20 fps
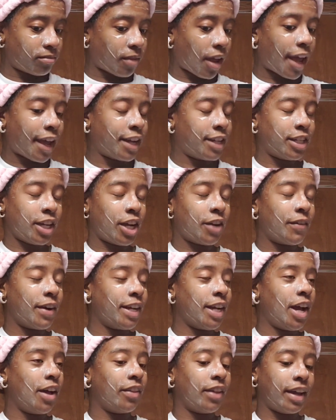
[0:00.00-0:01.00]
I can tell you
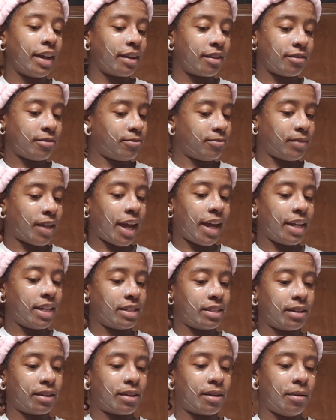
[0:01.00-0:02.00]
right now, like, that
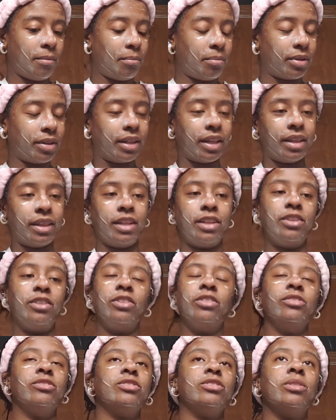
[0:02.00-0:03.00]
is a completely
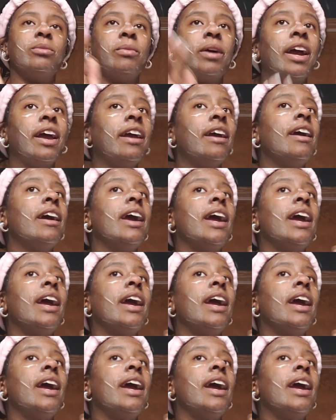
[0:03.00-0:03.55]
delusional way.